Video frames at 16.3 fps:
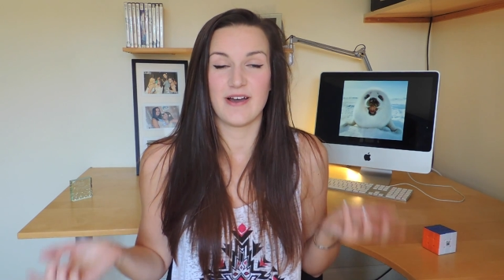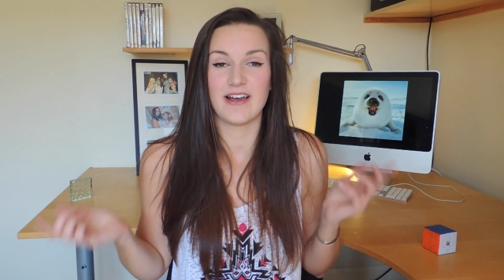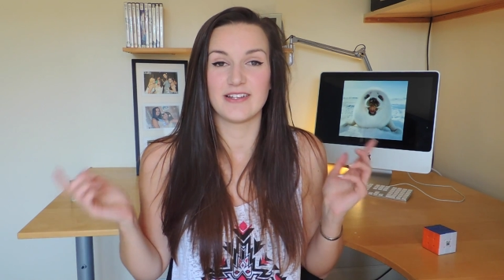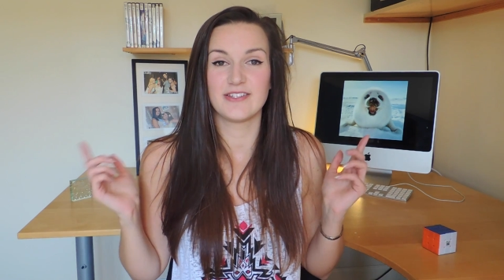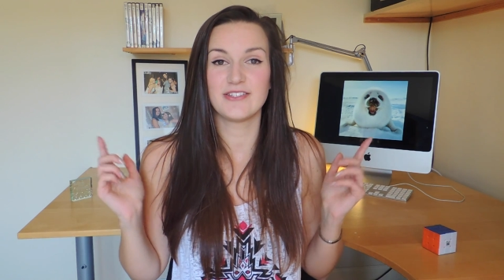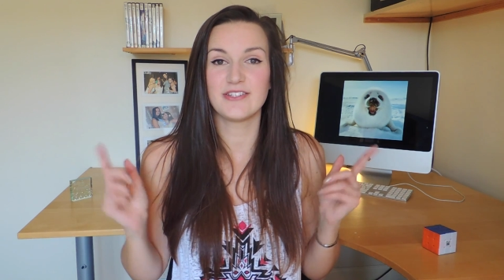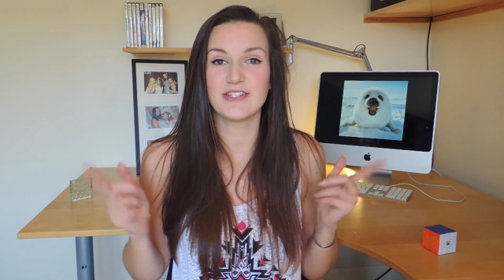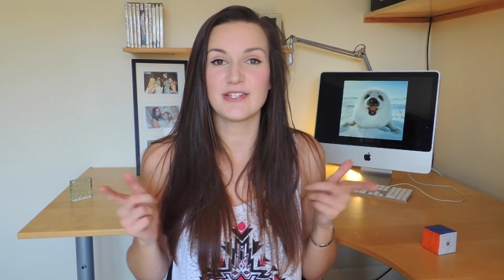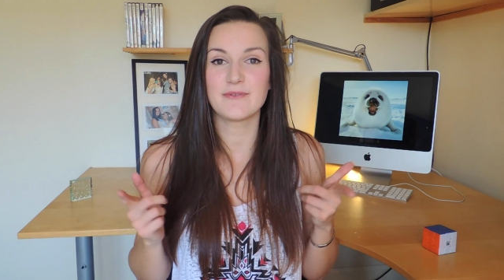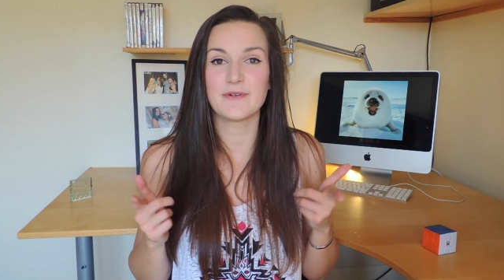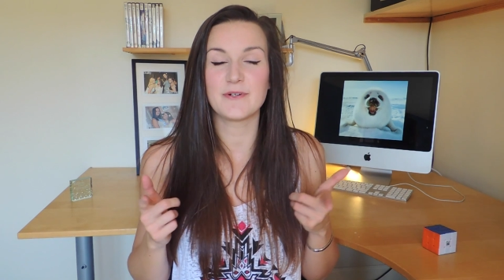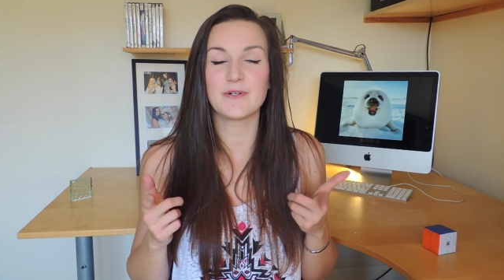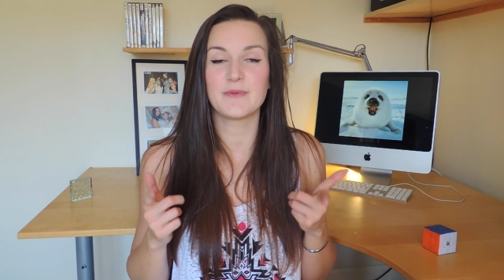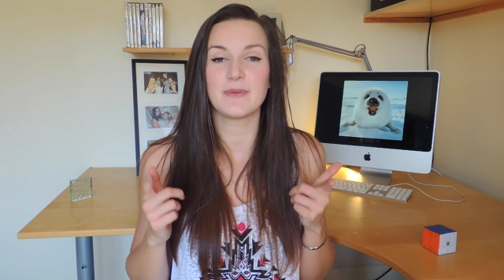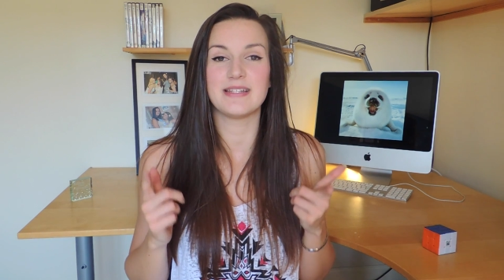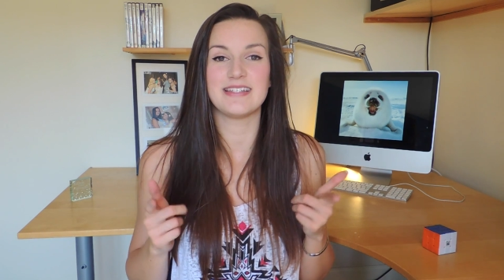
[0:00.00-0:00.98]
I do
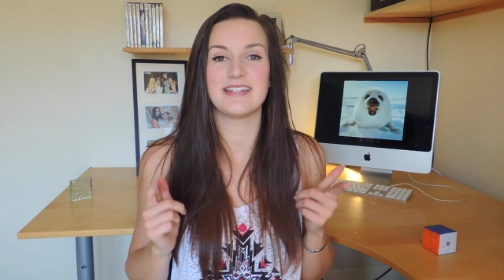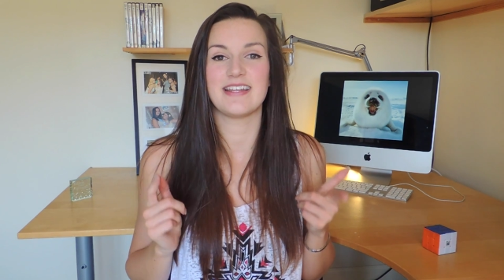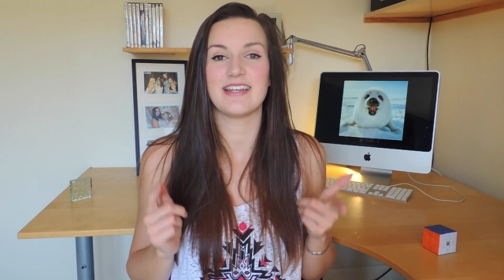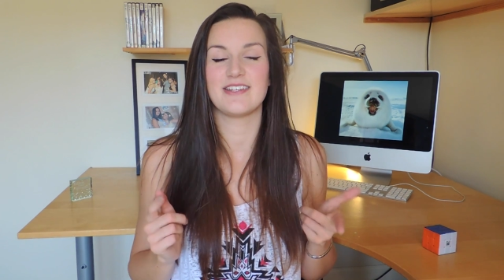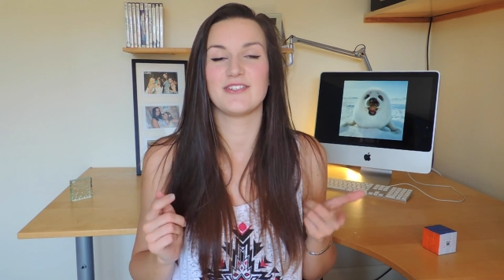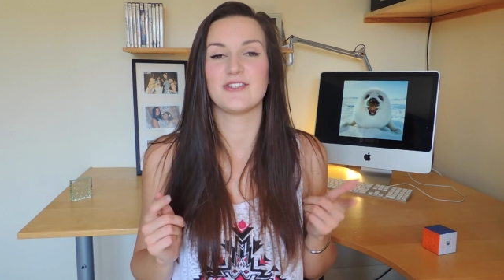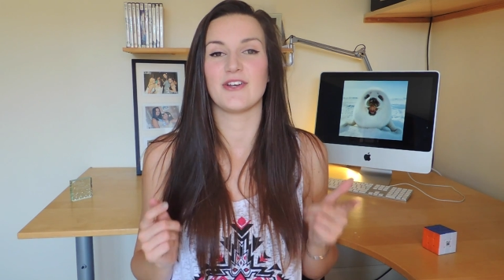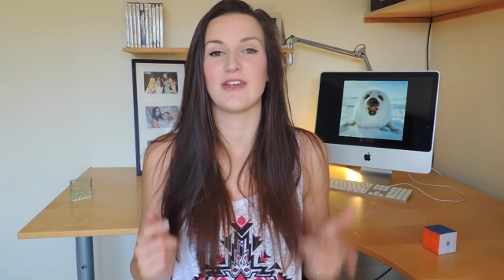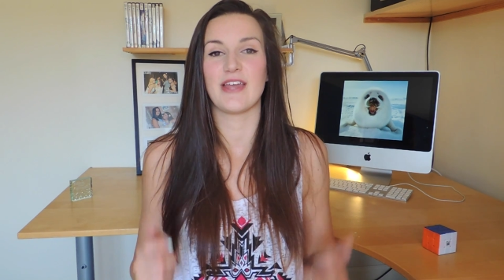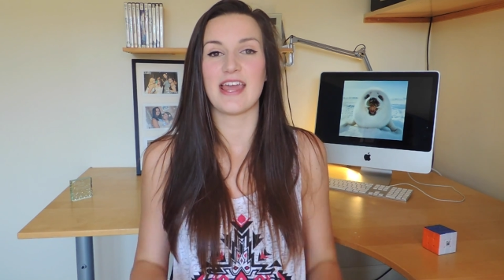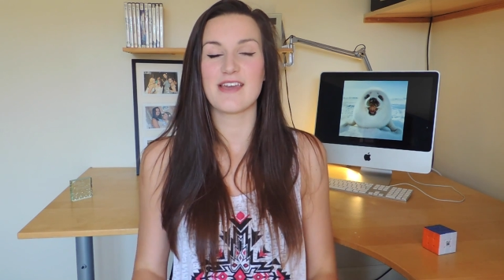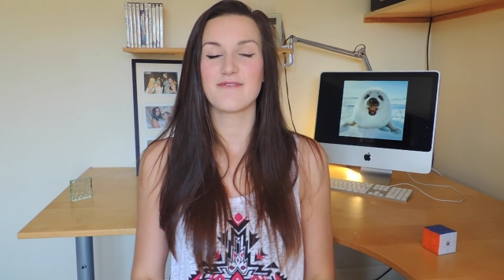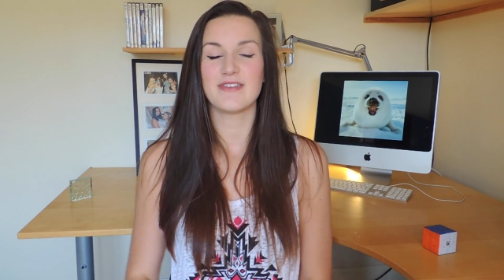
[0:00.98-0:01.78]
hope you did enjoy it.